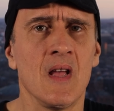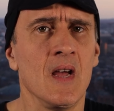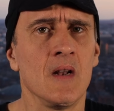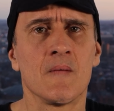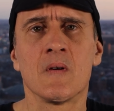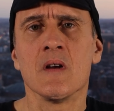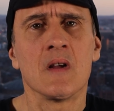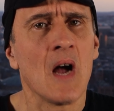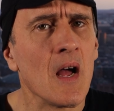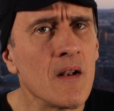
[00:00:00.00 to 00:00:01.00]
and for your
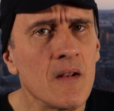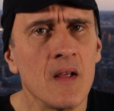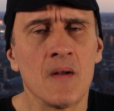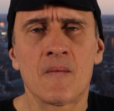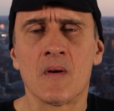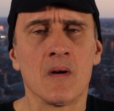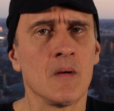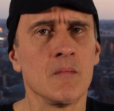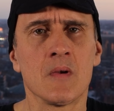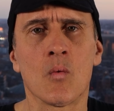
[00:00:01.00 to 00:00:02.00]
gut and
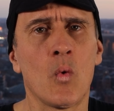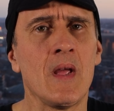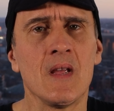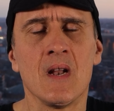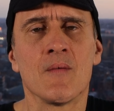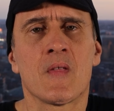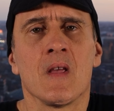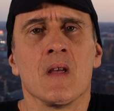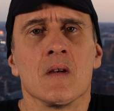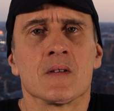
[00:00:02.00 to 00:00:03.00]
for your weight and
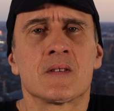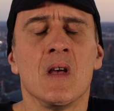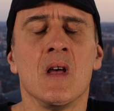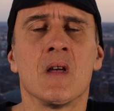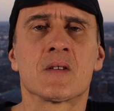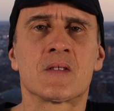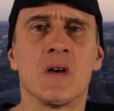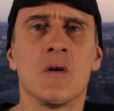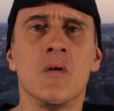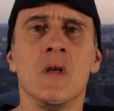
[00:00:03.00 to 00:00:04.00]
everything else.
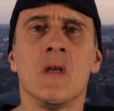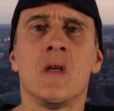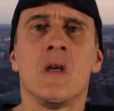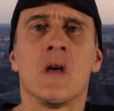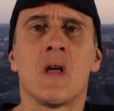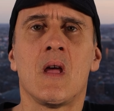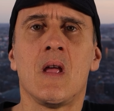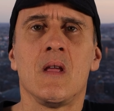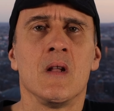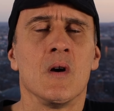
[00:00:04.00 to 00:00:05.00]
So,
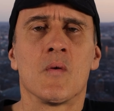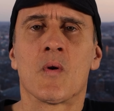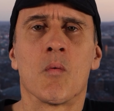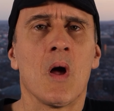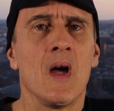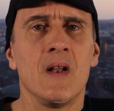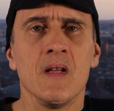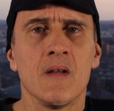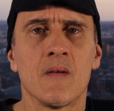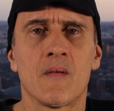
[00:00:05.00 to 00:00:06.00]
for
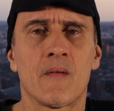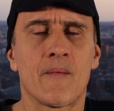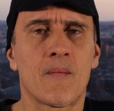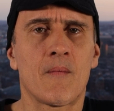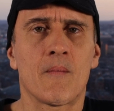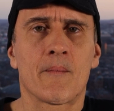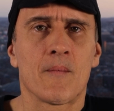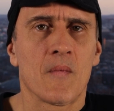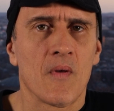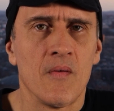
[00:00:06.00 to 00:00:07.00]
riding,
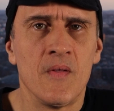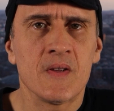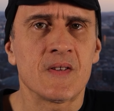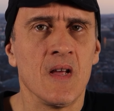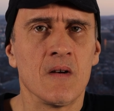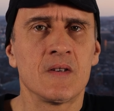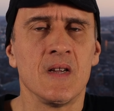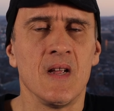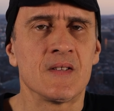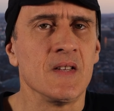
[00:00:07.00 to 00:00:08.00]
this
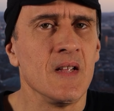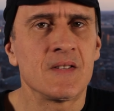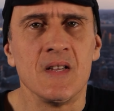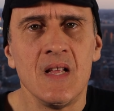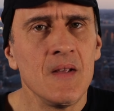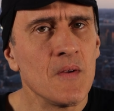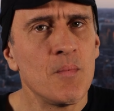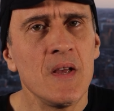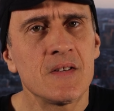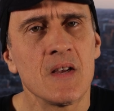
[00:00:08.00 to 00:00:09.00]
energy, it's an even
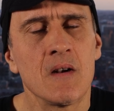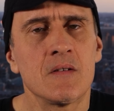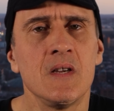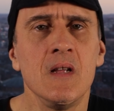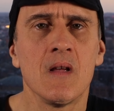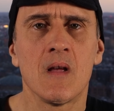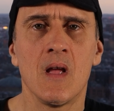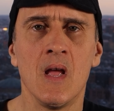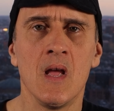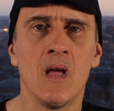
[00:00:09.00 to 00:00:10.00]
paced energy,
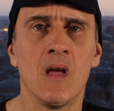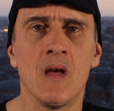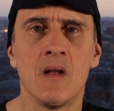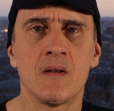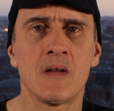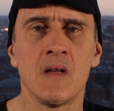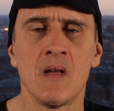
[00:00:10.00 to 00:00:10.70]
and